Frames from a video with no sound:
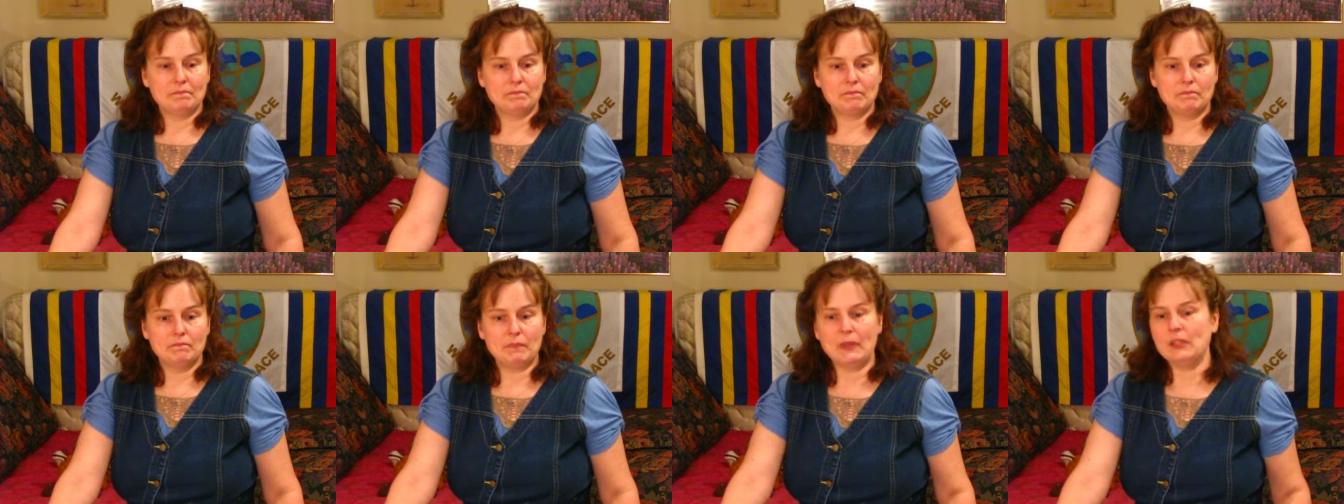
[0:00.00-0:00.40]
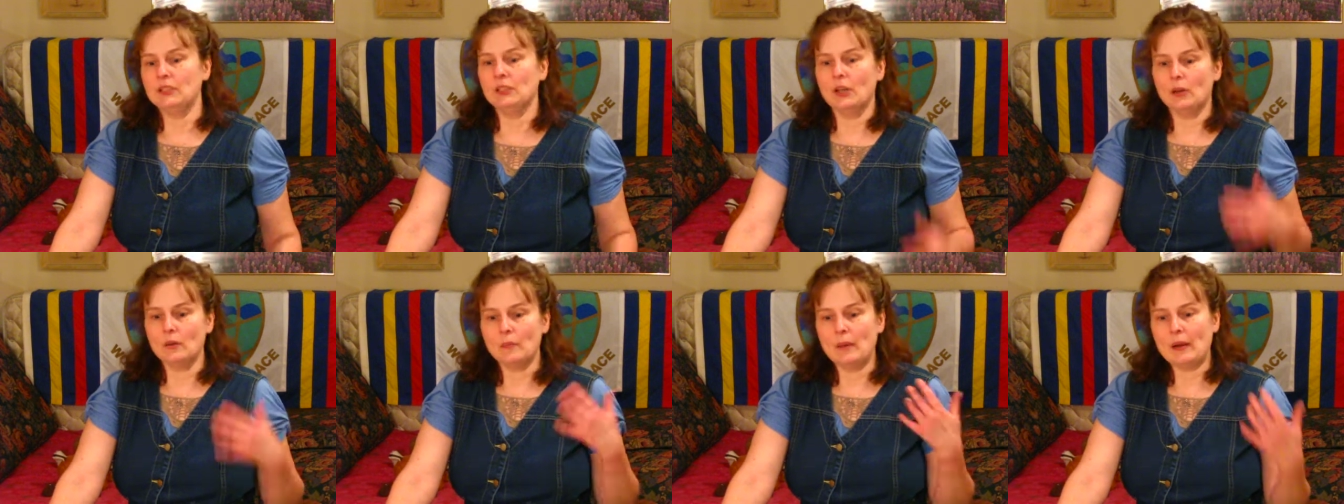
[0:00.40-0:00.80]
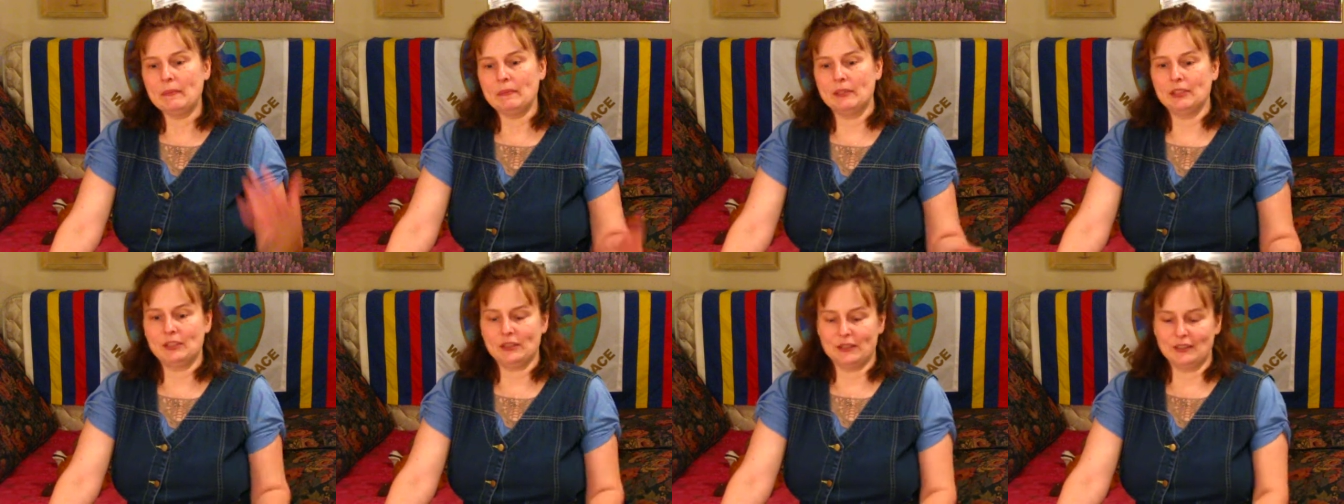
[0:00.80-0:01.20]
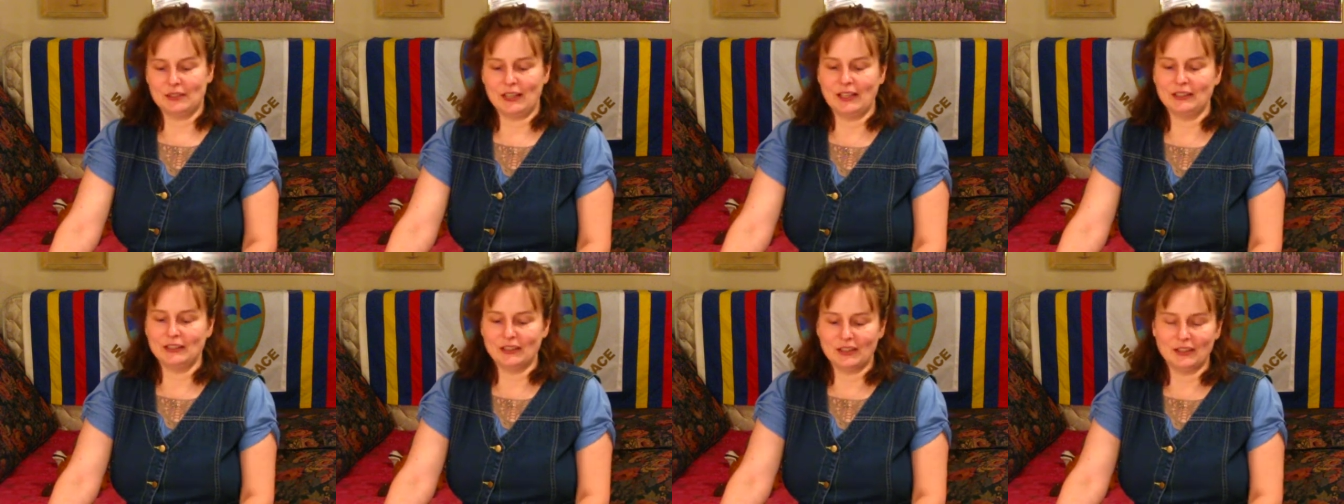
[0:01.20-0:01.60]
But no publisher has
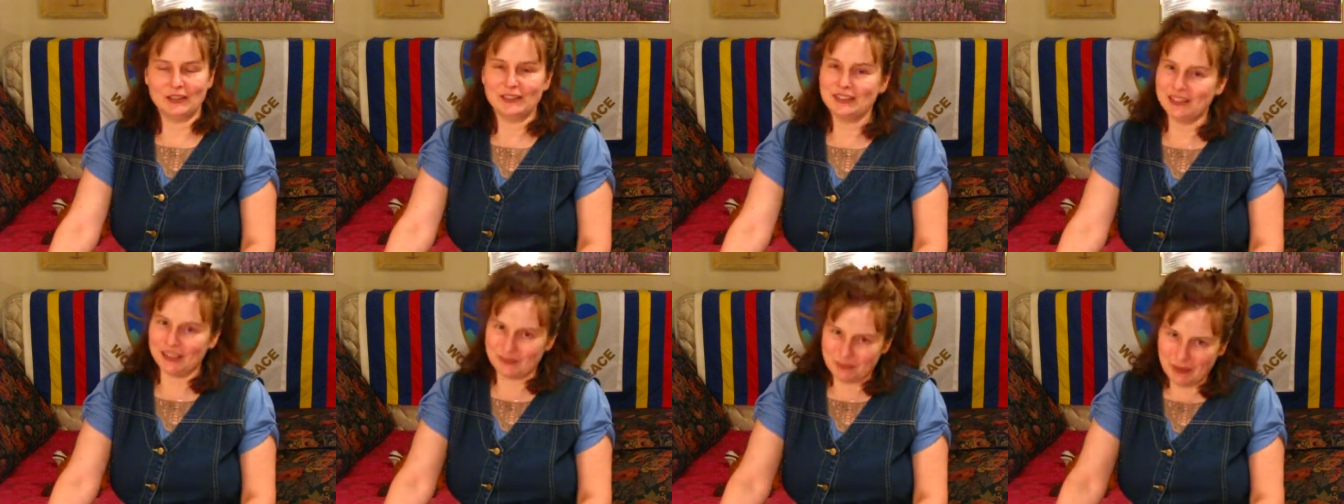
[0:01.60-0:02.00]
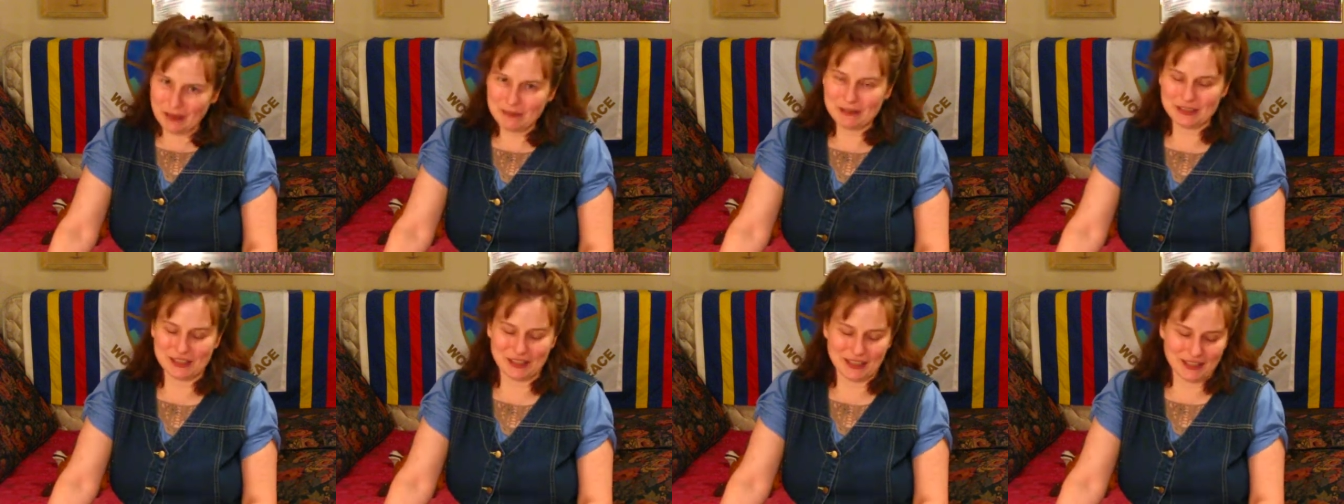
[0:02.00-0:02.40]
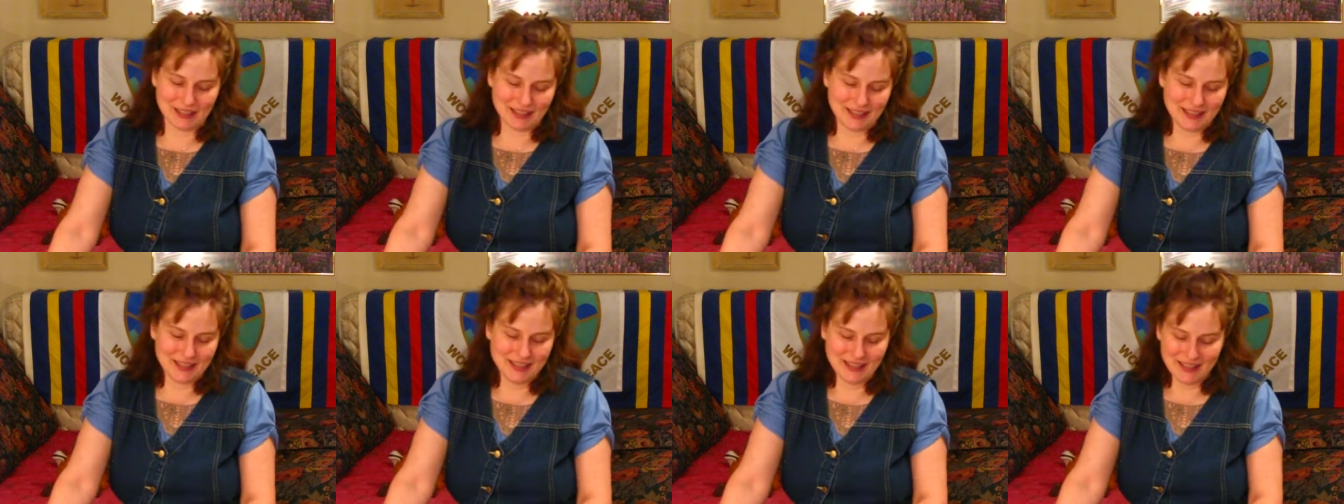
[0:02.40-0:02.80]
had the courtesy of publishing it.